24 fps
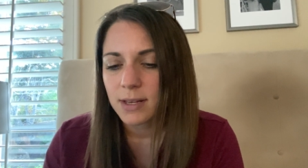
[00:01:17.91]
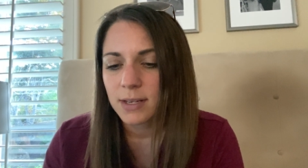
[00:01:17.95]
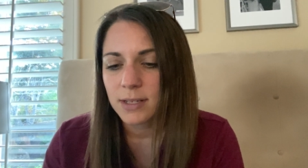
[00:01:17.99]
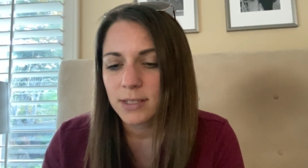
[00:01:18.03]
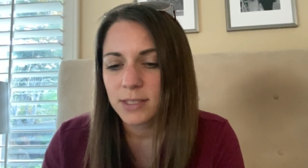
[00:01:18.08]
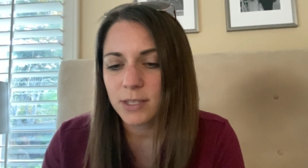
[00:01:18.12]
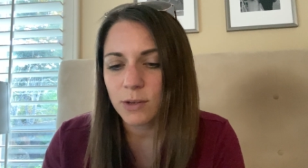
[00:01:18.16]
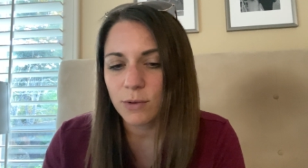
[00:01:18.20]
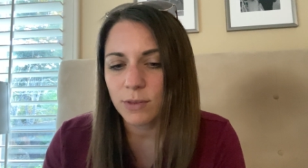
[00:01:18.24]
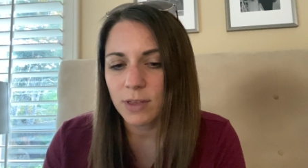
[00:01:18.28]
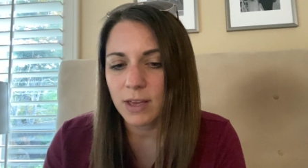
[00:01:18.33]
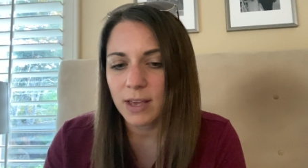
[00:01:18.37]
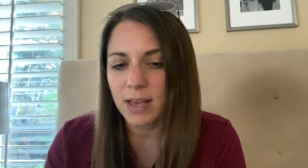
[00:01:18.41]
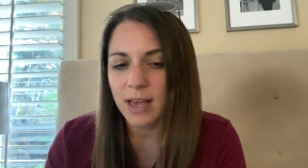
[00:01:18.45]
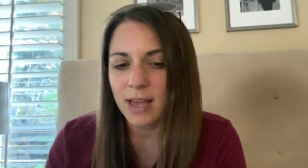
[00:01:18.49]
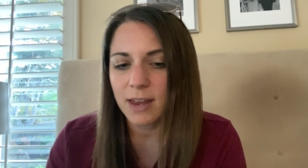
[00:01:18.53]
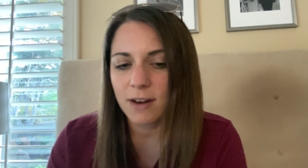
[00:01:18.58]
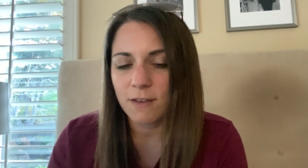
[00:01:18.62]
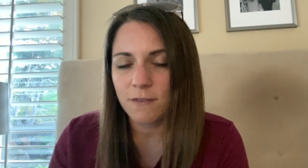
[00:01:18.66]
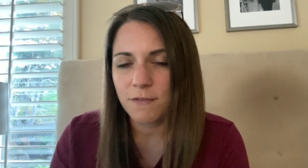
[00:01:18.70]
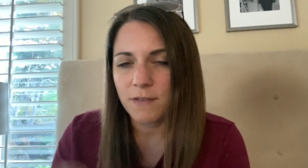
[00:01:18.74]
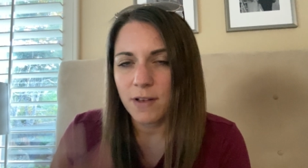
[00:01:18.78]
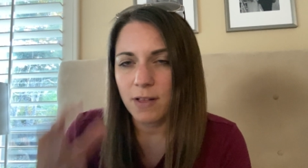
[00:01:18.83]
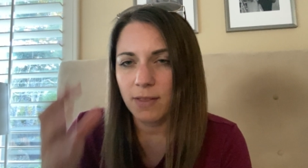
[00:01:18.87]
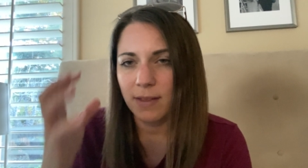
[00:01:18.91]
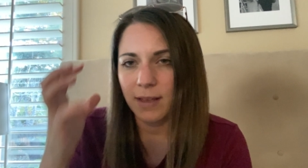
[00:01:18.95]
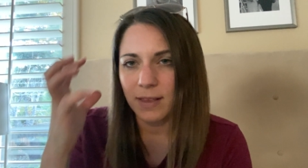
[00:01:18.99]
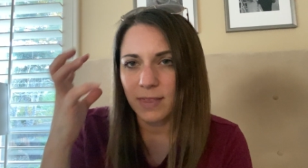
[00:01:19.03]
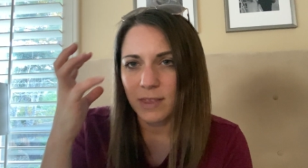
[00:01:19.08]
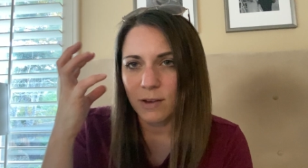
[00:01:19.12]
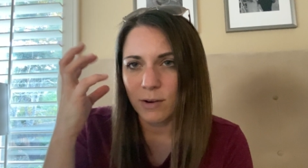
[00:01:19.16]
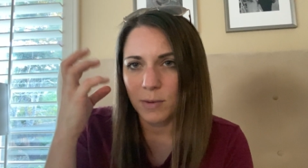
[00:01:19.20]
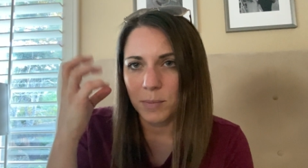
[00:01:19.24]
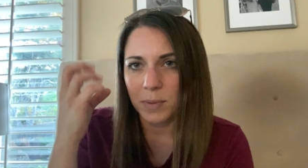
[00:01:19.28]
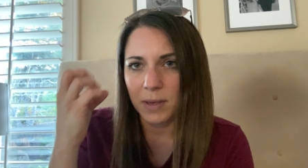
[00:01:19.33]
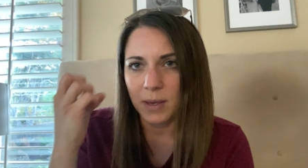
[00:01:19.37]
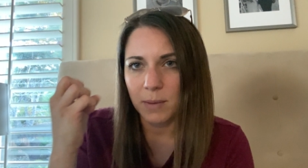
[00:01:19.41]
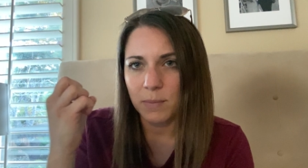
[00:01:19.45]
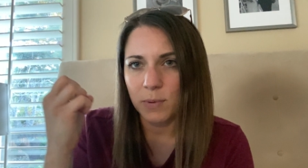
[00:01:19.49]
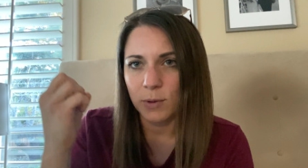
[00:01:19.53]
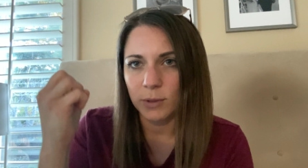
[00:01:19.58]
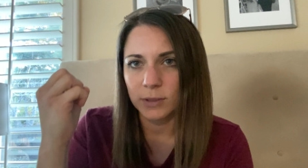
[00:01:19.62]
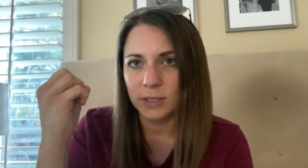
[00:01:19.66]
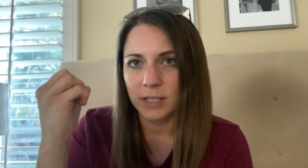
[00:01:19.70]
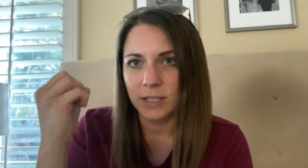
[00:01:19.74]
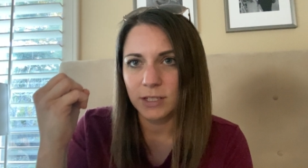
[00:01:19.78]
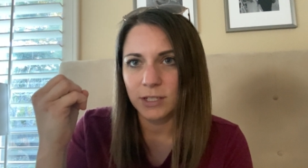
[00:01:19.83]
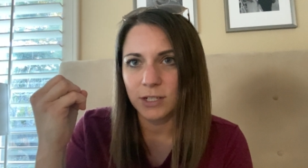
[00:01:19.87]
So they kind of felt like they were being
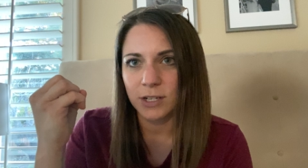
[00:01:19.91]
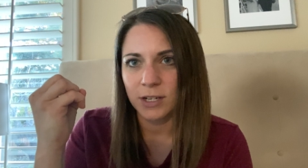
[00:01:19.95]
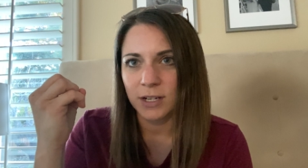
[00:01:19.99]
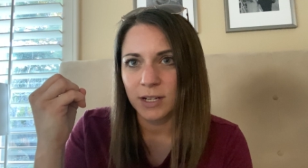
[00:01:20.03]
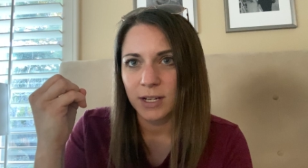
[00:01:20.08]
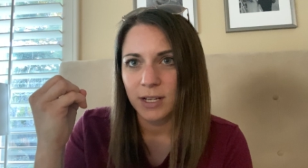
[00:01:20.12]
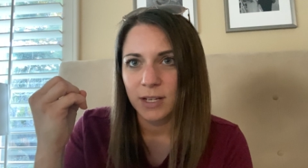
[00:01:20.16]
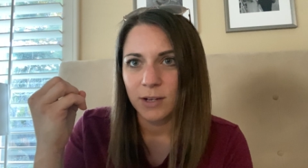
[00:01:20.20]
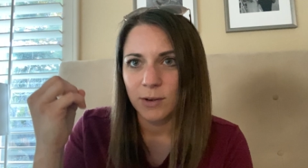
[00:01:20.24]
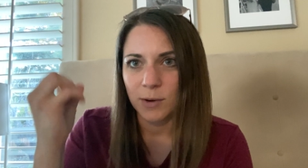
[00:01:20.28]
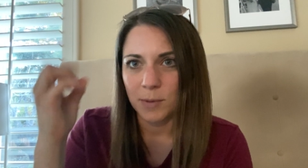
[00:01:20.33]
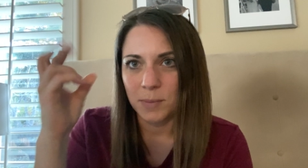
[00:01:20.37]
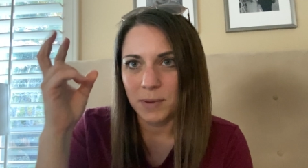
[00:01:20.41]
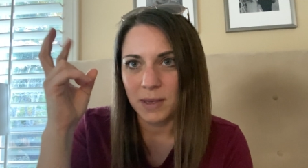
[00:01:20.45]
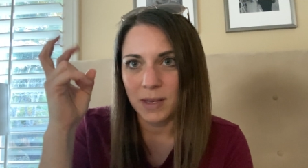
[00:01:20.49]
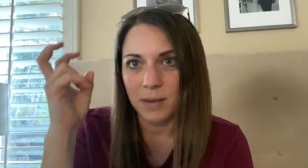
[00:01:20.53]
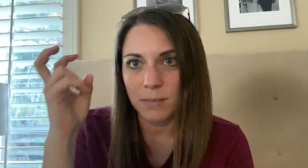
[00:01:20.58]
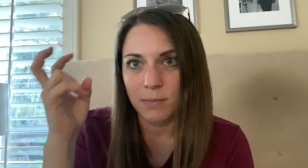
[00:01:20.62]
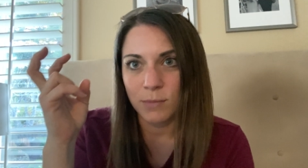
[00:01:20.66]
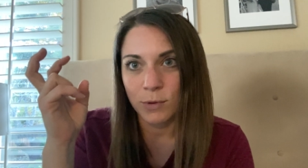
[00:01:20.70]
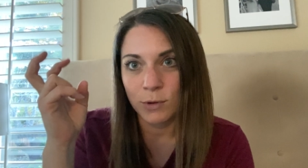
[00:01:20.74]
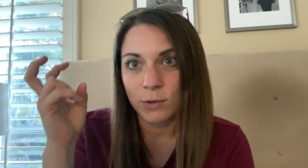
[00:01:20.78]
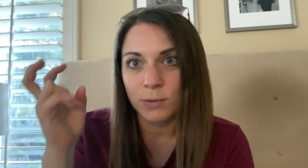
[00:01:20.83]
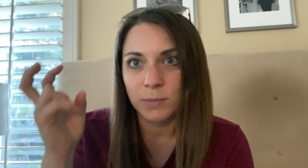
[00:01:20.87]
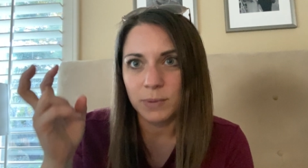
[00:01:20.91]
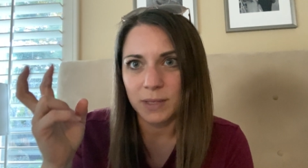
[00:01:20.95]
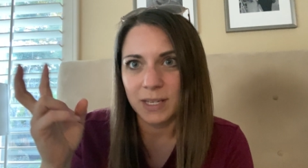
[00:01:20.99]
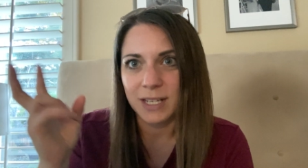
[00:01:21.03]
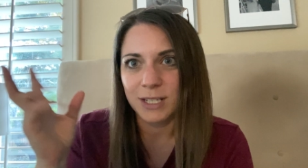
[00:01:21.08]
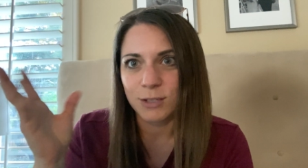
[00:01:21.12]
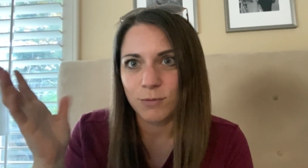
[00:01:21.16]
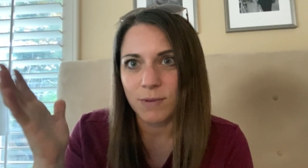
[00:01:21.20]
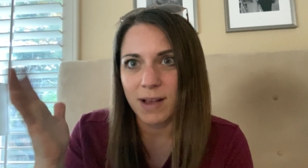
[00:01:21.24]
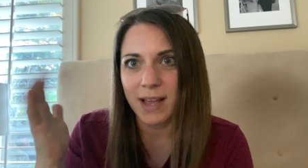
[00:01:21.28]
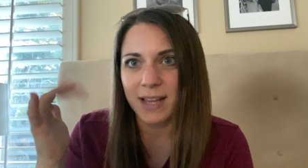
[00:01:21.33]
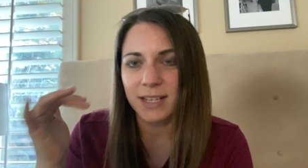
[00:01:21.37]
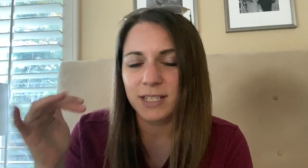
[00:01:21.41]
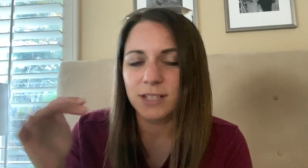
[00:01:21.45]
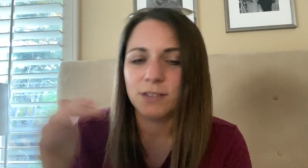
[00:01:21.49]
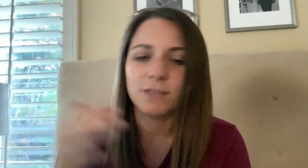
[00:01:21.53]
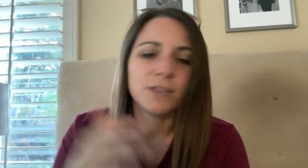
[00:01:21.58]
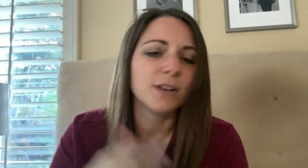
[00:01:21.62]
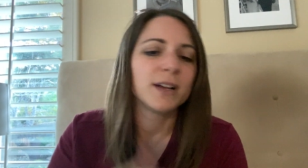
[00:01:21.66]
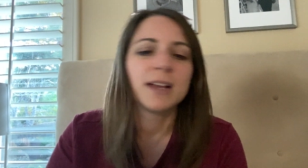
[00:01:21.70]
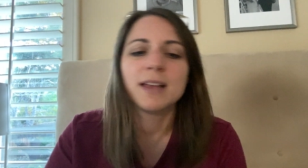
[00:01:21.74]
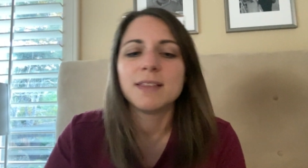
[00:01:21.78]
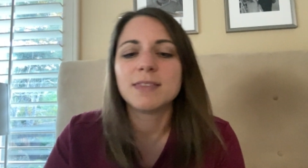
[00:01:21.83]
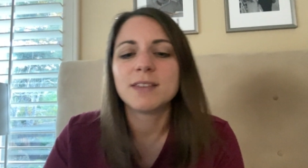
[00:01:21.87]
pulled under or being moonblinked, right? To
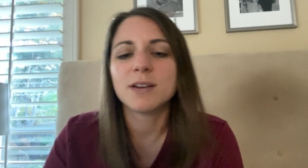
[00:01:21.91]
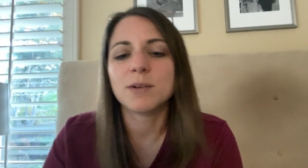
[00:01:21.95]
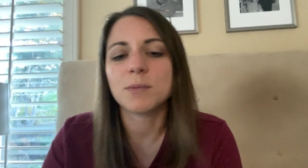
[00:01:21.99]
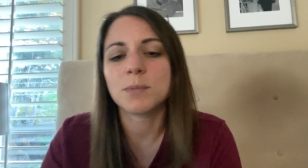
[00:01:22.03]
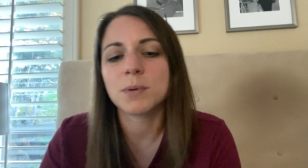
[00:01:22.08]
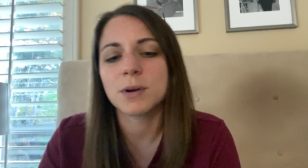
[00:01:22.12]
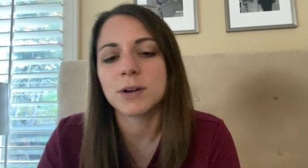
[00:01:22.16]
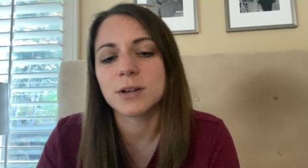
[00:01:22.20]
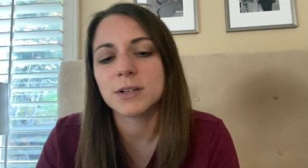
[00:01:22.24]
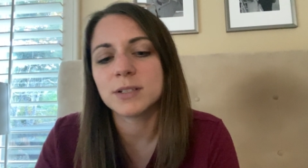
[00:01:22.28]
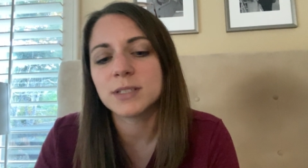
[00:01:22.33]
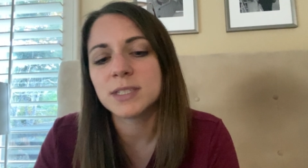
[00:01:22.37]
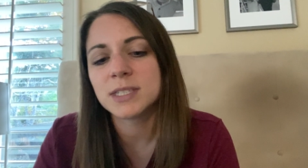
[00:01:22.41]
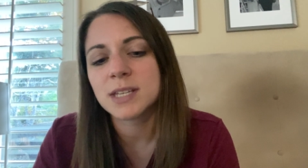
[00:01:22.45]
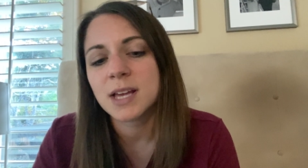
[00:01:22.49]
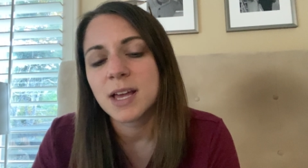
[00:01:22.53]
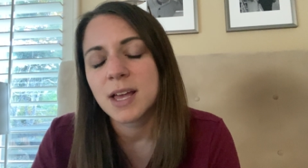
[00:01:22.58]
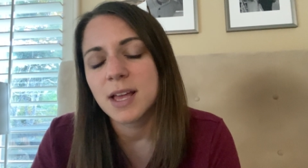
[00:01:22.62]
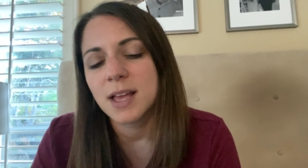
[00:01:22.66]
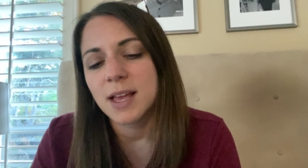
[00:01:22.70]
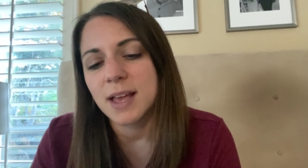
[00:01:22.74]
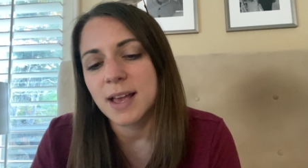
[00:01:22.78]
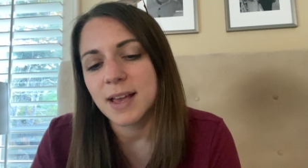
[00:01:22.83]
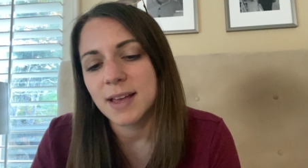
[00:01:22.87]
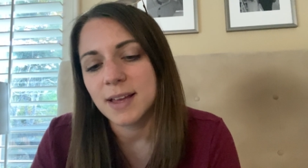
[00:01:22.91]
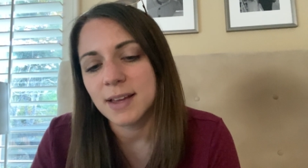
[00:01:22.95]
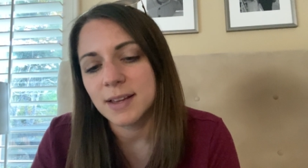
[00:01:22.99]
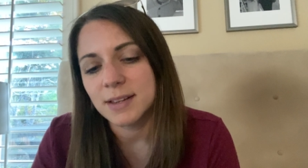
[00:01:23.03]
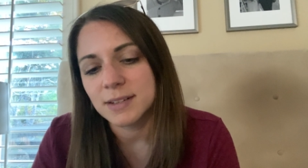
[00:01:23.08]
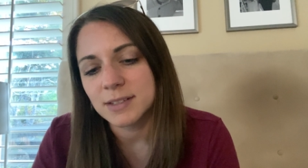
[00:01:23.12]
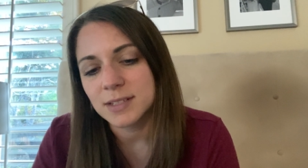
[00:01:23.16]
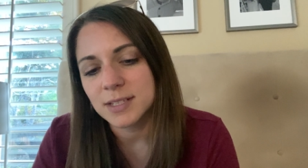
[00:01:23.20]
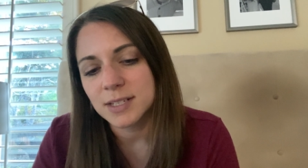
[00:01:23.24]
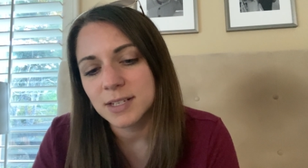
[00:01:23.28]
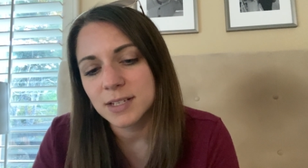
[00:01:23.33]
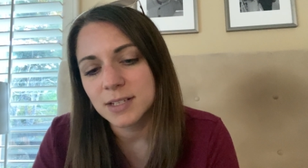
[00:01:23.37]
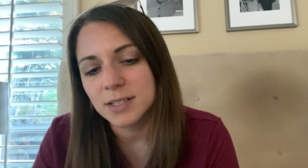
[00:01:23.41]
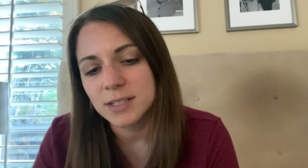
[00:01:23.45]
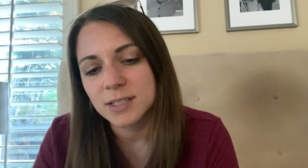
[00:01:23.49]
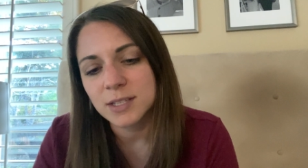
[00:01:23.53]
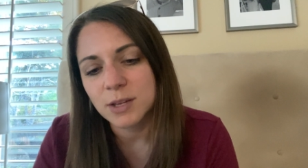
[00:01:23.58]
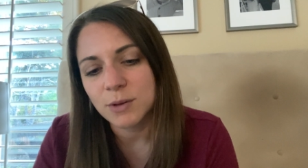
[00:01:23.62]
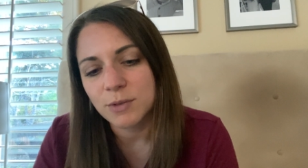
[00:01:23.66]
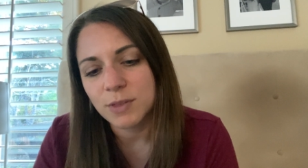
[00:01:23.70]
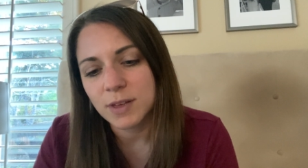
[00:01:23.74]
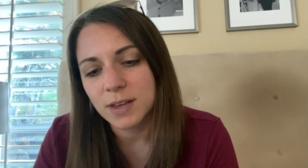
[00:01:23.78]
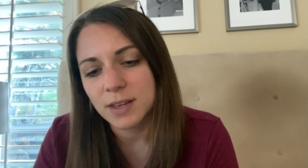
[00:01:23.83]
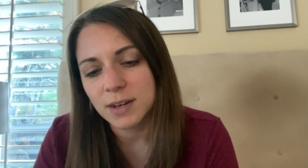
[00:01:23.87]
forget their words. And
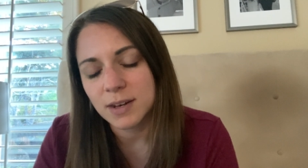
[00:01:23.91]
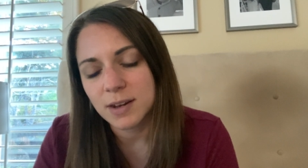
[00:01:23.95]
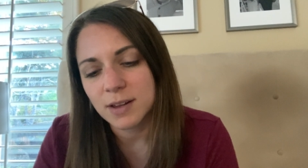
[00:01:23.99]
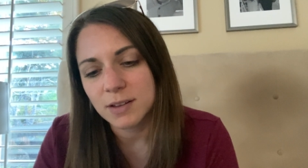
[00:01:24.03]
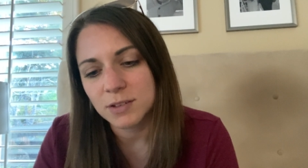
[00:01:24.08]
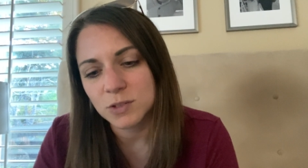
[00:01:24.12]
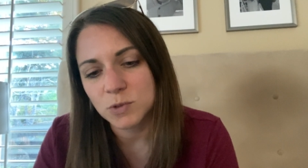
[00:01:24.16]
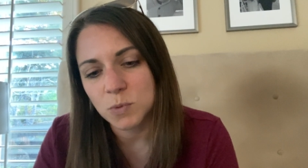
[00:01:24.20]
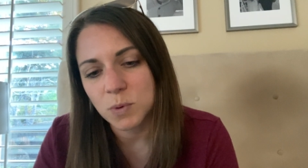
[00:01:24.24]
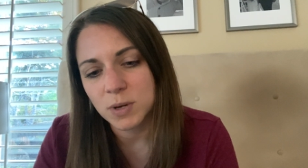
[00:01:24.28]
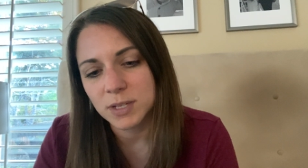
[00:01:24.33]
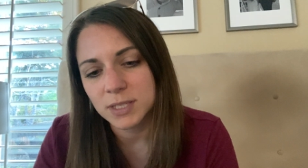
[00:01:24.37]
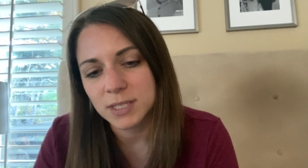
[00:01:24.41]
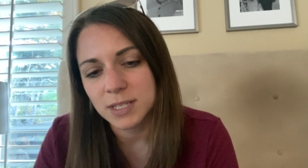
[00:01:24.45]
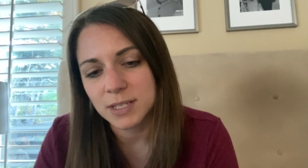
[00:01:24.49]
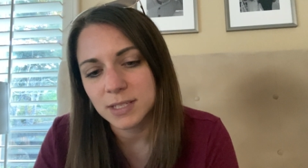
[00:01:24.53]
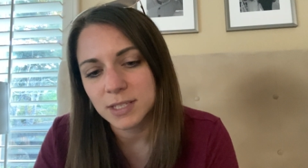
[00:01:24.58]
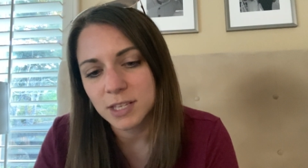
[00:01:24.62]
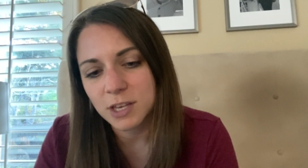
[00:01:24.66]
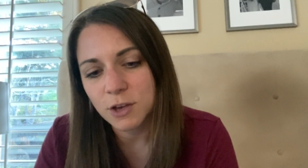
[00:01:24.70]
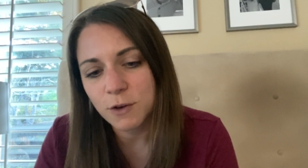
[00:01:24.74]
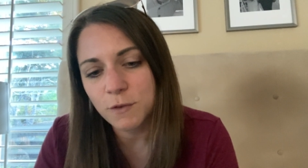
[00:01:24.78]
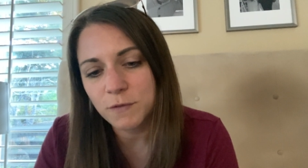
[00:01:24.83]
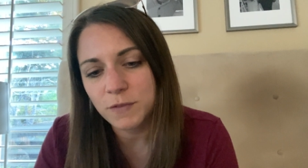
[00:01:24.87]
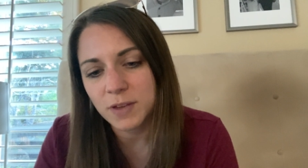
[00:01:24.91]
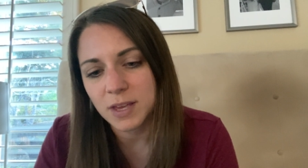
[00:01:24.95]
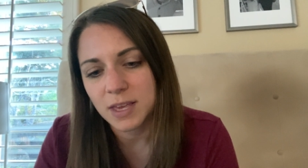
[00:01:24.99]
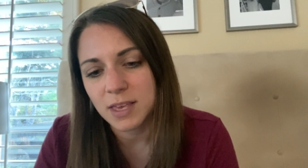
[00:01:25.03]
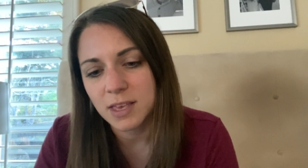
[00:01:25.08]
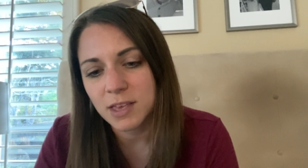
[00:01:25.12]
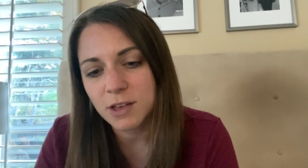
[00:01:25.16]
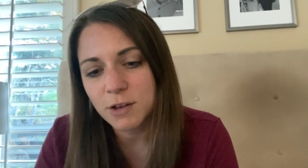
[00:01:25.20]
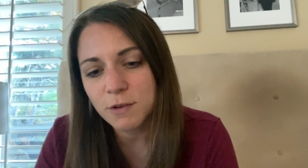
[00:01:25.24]
so then Soren says, Gylfi,